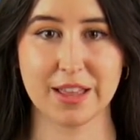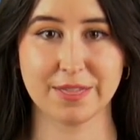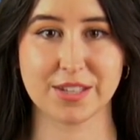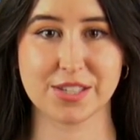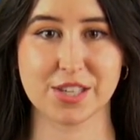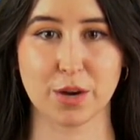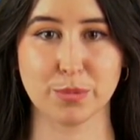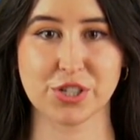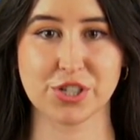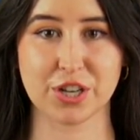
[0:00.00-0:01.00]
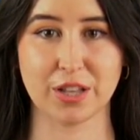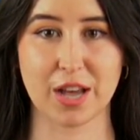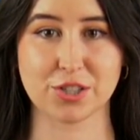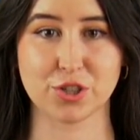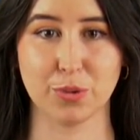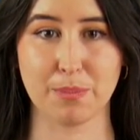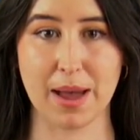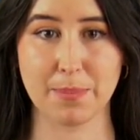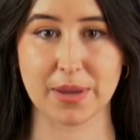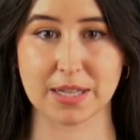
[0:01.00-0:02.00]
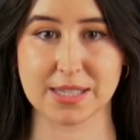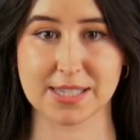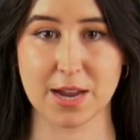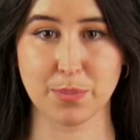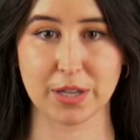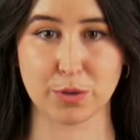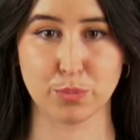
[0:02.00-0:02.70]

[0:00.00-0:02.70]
This summer's geological mapping and sampling